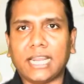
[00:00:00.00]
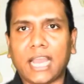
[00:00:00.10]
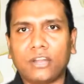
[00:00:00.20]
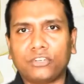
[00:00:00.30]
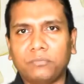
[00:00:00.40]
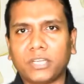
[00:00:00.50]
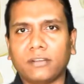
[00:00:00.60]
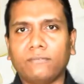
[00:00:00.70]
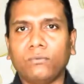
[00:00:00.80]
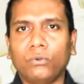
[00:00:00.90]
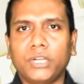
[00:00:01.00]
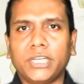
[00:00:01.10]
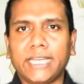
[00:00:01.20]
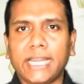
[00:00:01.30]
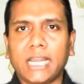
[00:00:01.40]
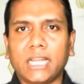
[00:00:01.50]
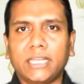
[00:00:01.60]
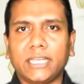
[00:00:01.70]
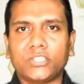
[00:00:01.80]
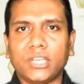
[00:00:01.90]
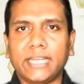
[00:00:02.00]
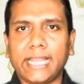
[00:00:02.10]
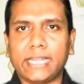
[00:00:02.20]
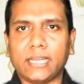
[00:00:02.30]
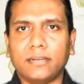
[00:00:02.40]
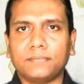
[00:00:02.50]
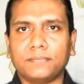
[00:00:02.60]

and how to become fluent in analytics and data.